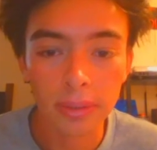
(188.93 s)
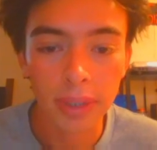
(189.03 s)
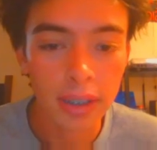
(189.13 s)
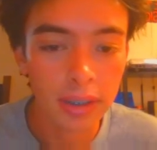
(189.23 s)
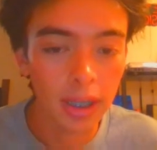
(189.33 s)

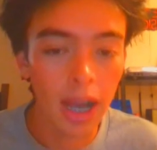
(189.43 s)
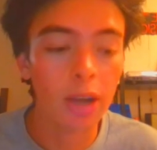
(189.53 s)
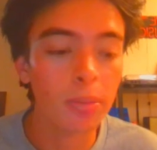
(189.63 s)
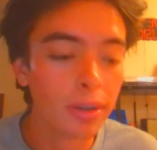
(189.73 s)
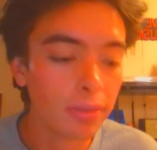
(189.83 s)
that's how
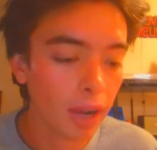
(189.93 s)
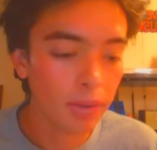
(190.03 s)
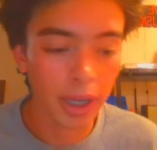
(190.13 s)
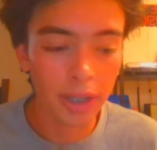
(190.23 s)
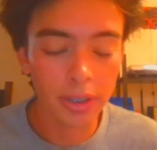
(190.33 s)
I made
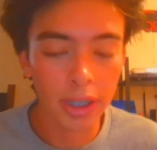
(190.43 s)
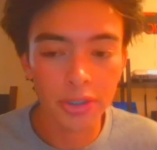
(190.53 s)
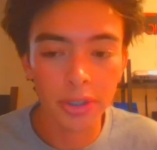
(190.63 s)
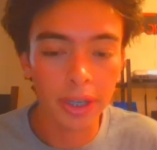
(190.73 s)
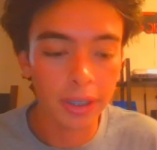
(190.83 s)
5K today
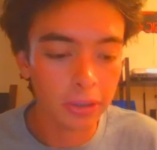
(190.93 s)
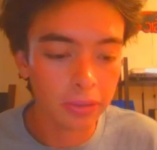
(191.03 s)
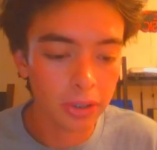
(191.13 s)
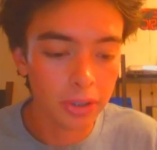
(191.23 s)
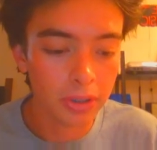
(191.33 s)
trading NQ
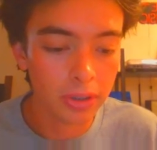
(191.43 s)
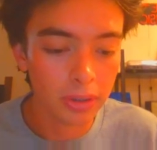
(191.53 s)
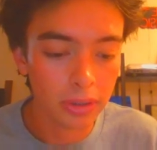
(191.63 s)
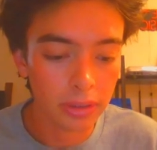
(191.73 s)
futures.